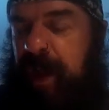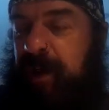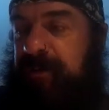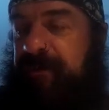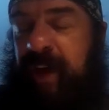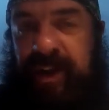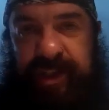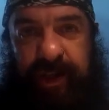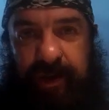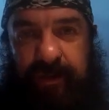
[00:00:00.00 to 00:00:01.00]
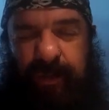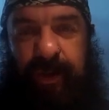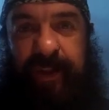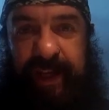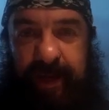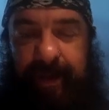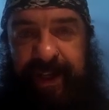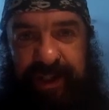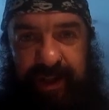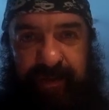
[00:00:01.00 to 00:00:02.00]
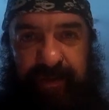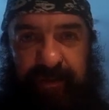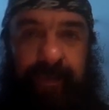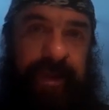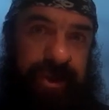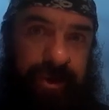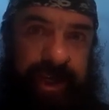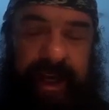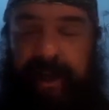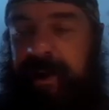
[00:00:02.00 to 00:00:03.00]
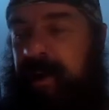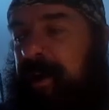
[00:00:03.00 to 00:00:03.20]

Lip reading: faster than the eBay stuff from the UK.